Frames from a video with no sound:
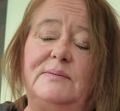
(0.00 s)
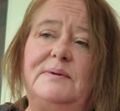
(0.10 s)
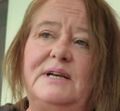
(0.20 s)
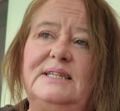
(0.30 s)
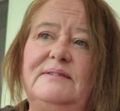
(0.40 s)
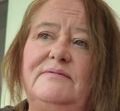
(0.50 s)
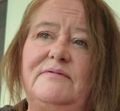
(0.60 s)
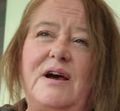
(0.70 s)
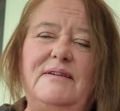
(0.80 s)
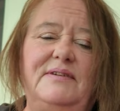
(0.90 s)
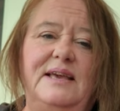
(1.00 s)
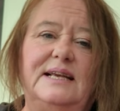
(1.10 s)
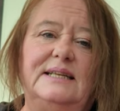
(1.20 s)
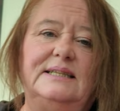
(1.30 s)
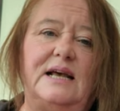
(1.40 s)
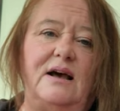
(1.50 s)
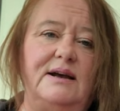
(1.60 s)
And plus, in five years,